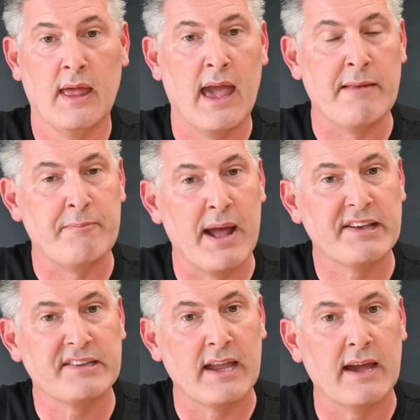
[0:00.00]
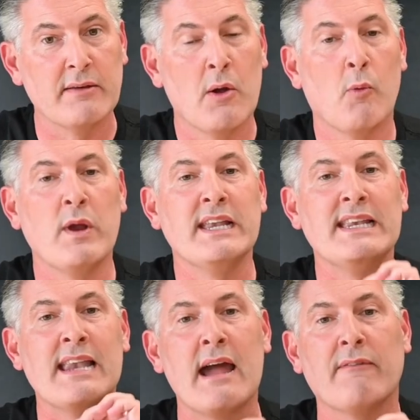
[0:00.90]
And best yet, we
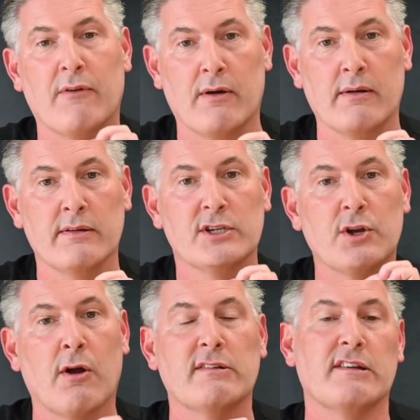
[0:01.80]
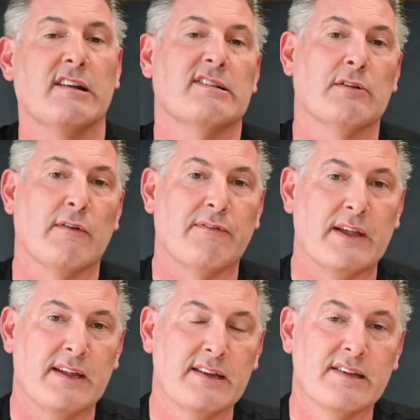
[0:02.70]
never charge additional
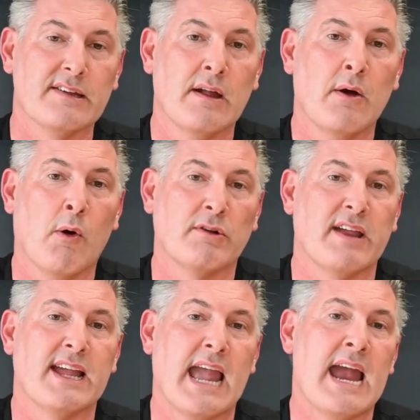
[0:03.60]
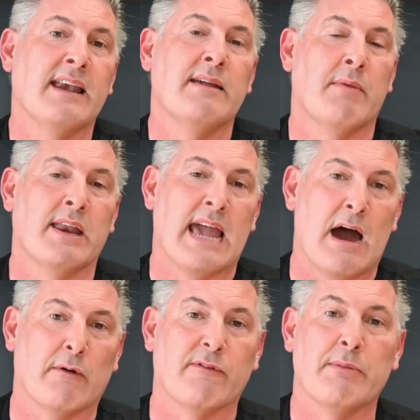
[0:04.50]
fees or take any money
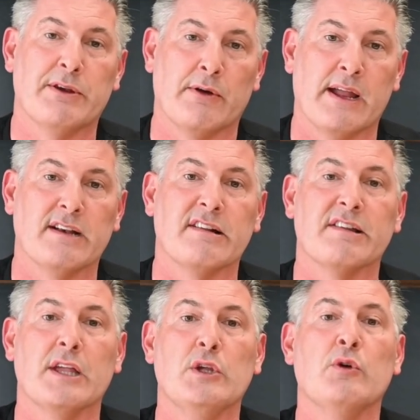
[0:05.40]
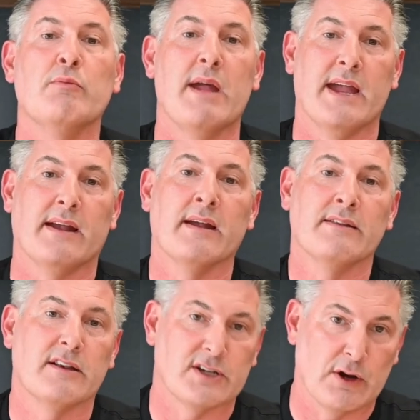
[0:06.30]
out from the donations that you make
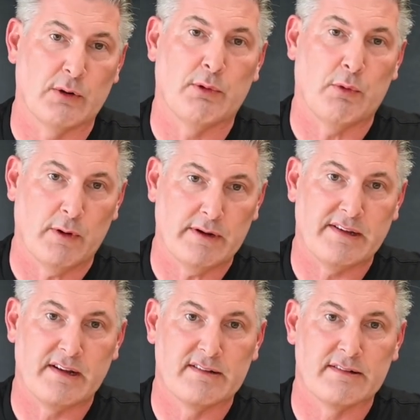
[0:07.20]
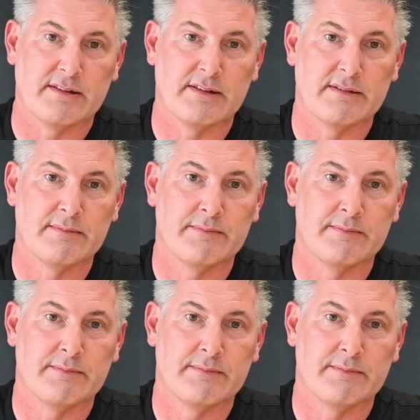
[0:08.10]
to charitable organizations.